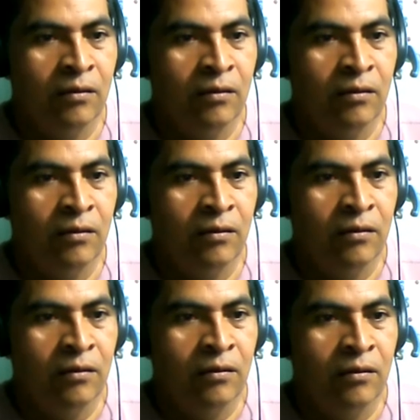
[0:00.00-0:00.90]

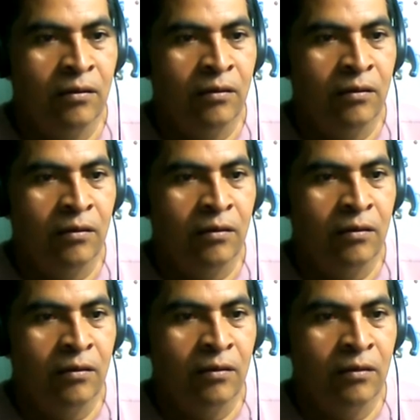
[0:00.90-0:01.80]

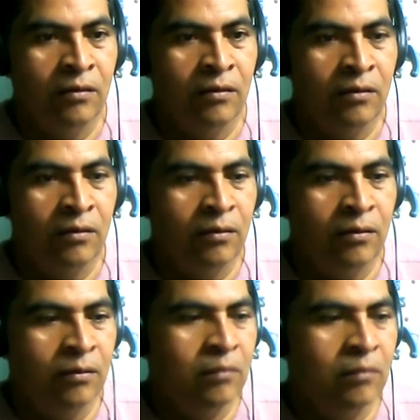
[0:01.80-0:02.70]

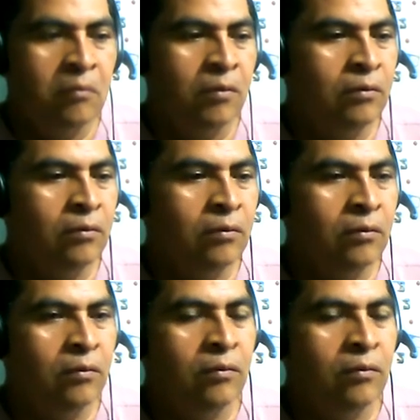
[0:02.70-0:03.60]

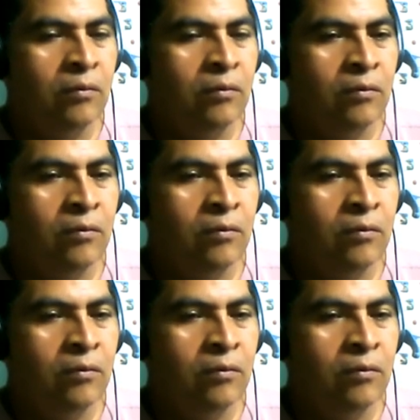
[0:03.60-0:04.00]
(silent)